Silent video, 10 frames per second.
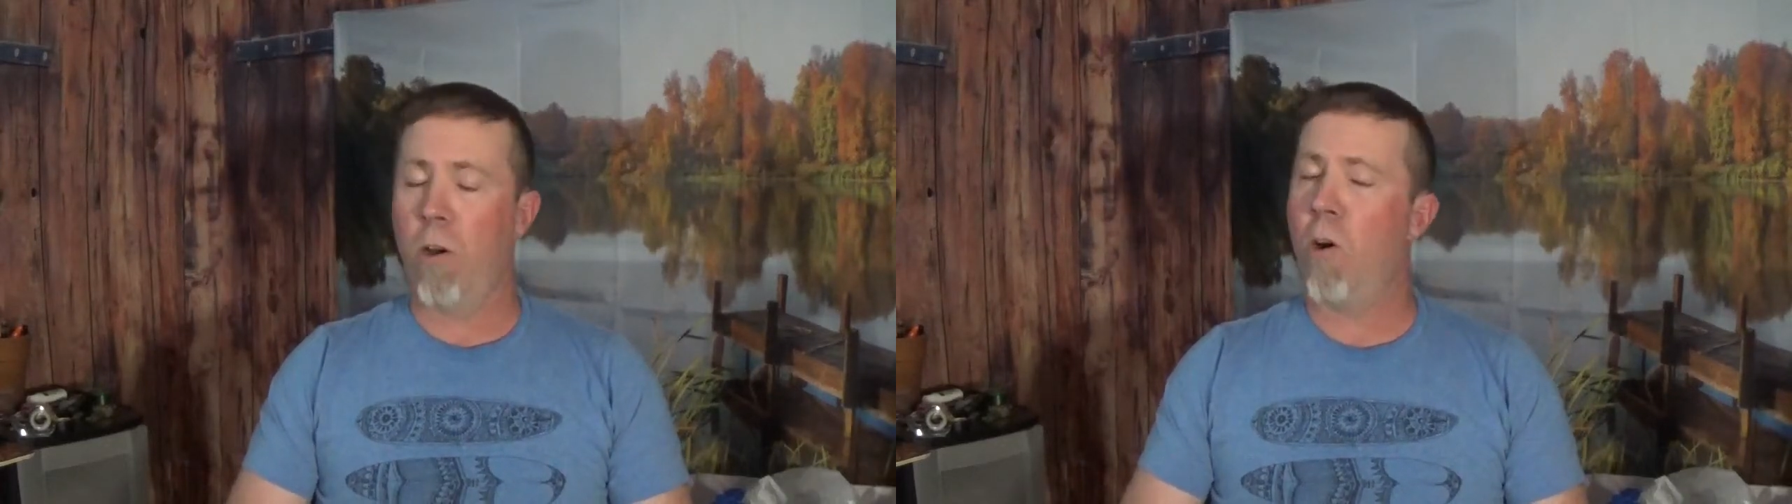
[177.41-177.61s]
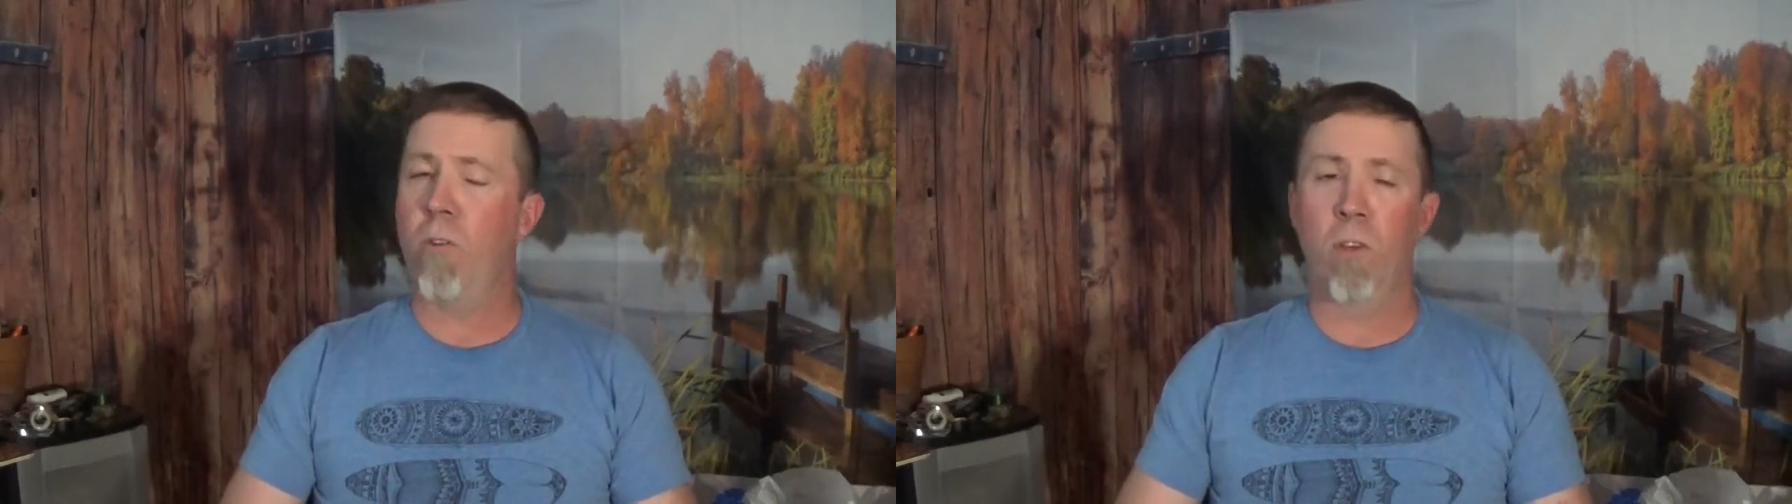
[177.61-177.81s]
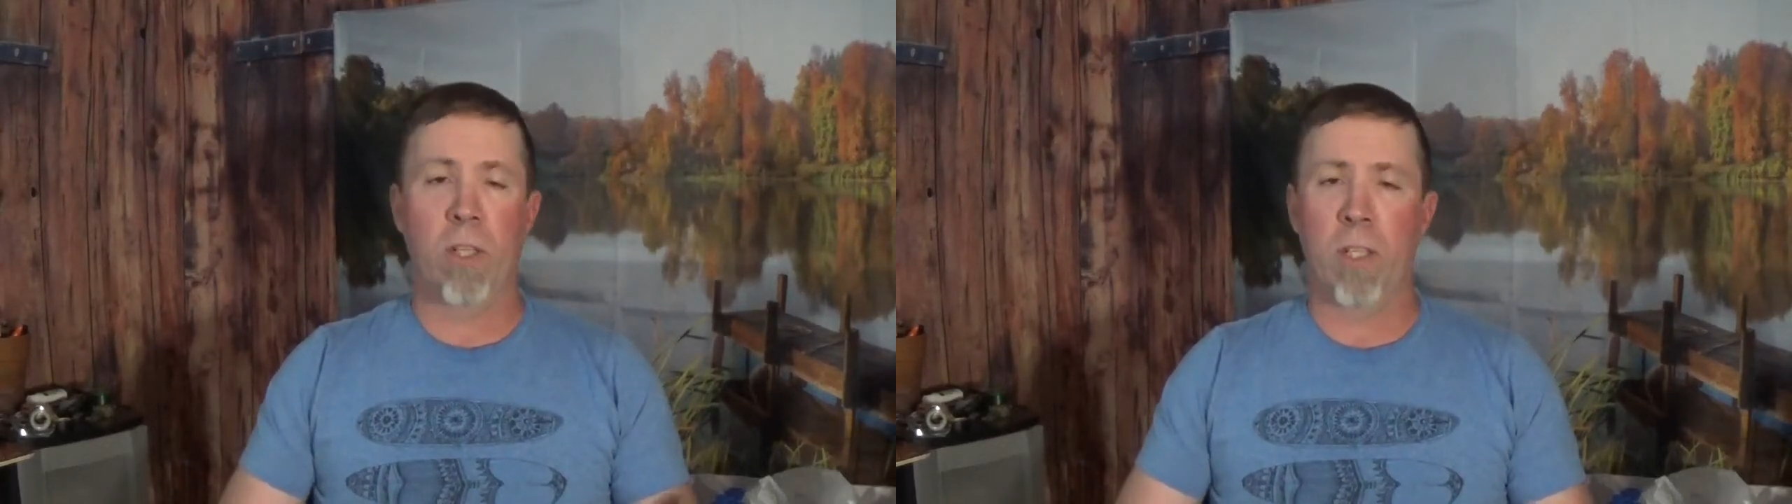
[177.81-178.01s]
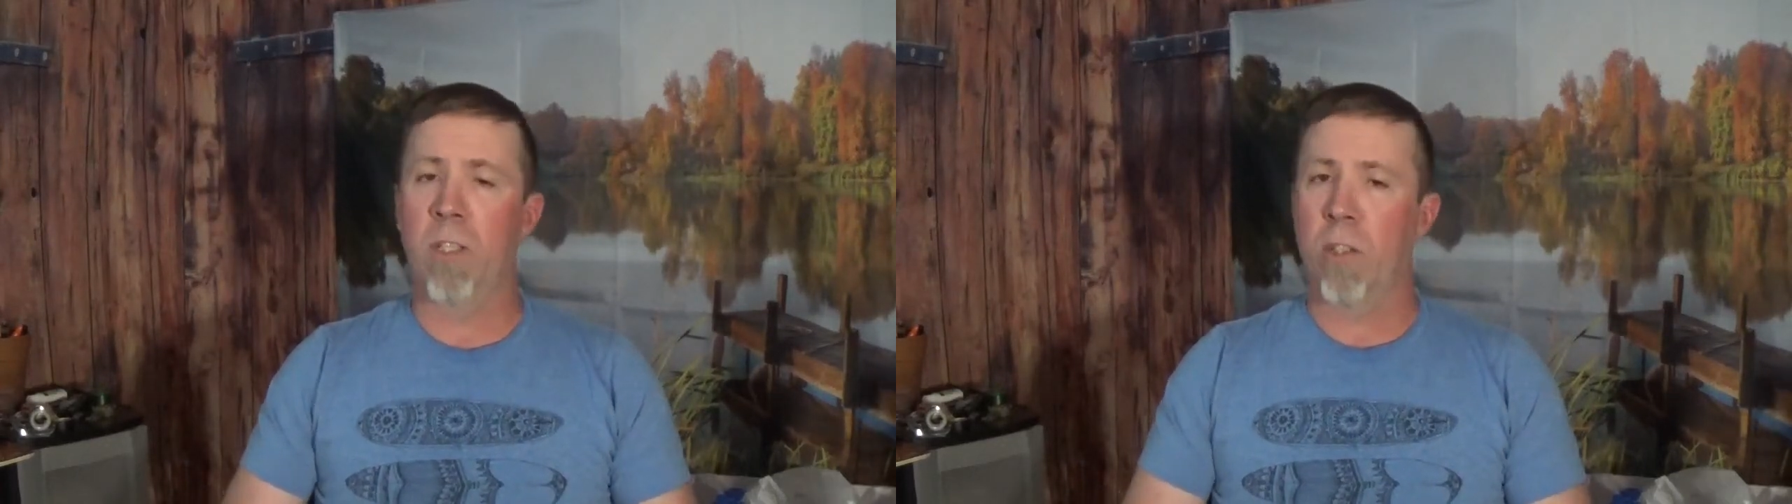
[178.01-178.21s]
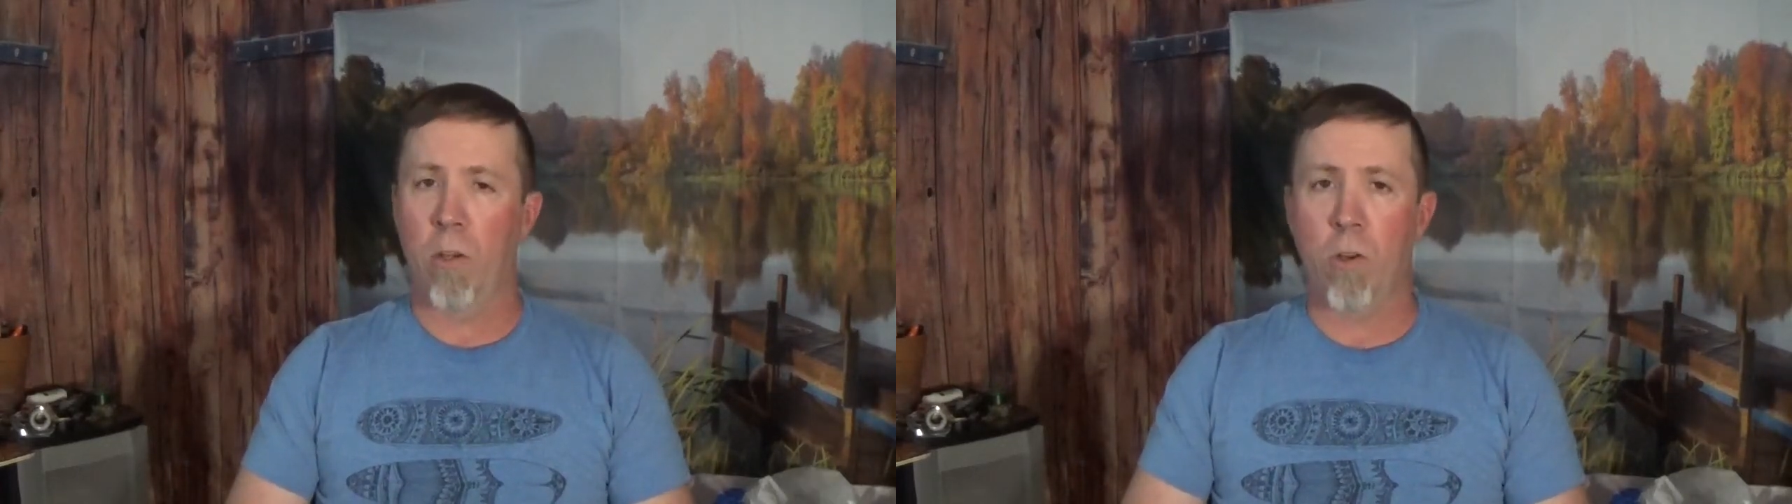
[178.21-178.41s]

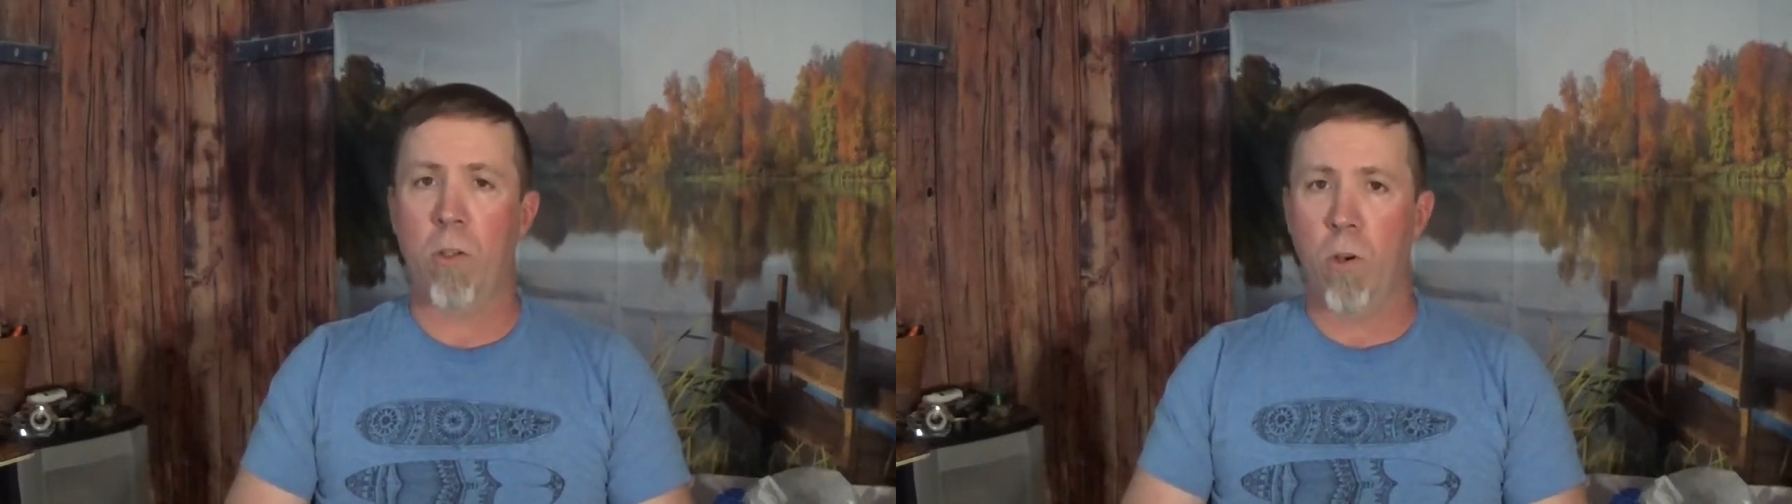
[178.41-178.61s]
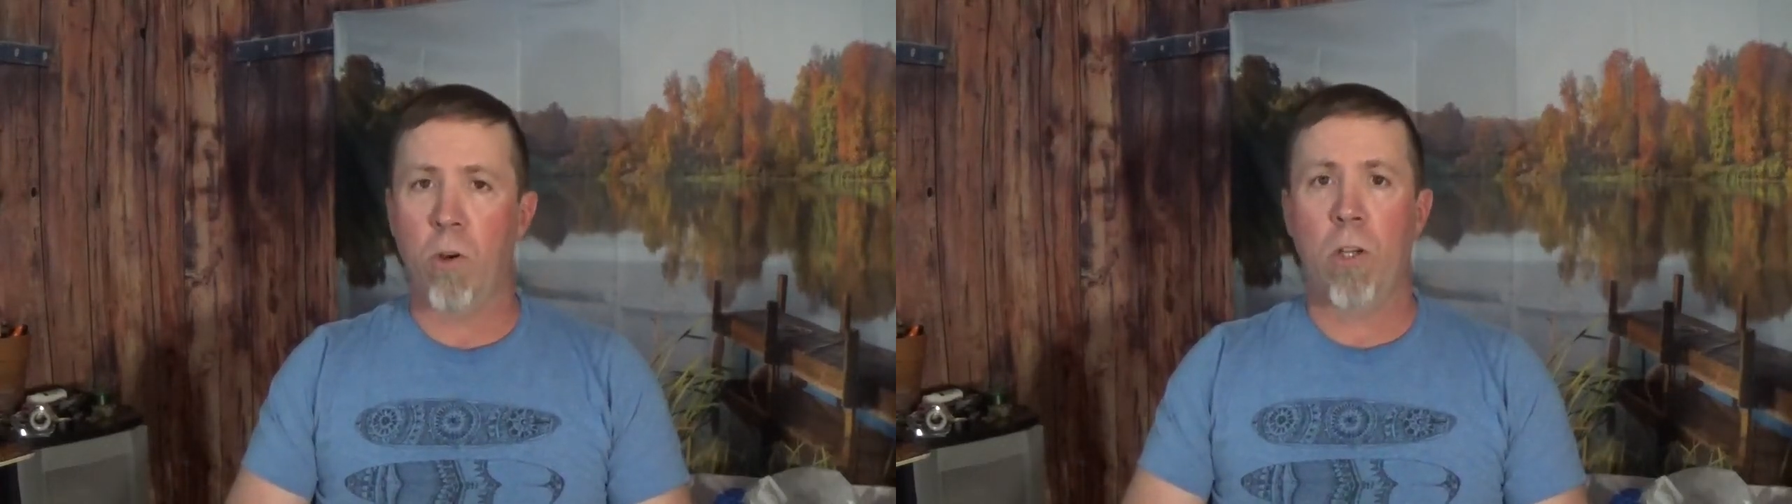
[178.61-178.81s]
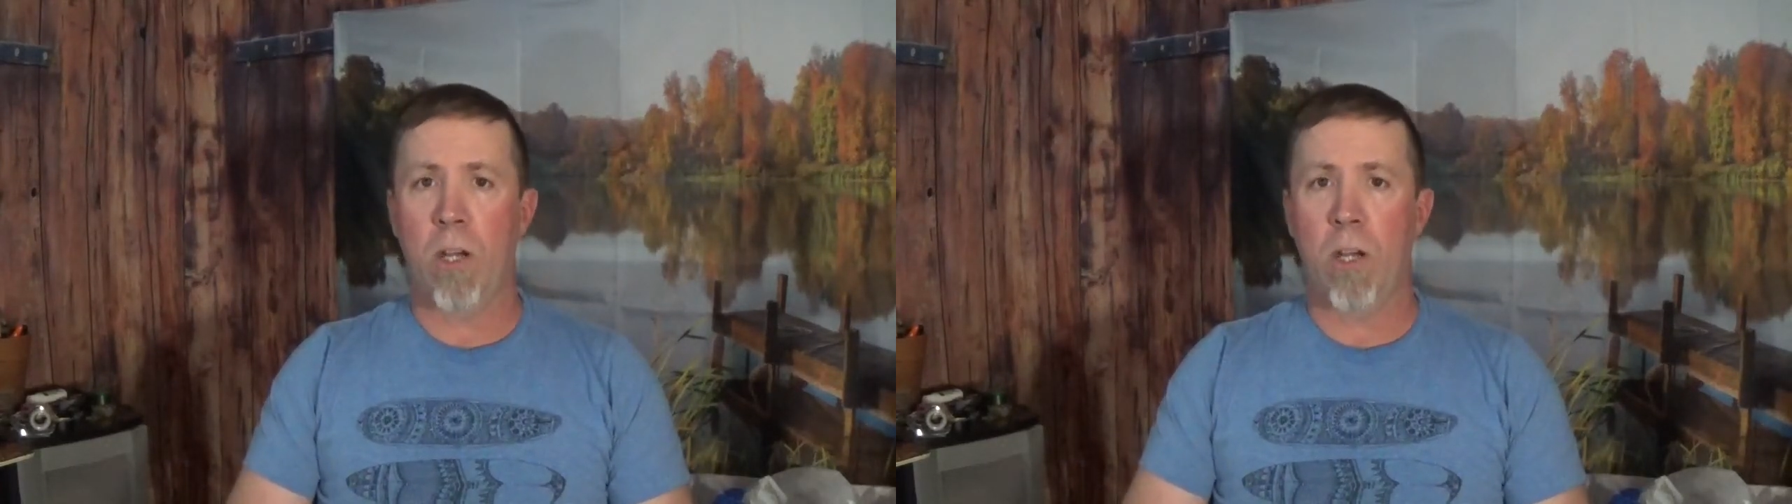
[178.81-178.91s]
literally all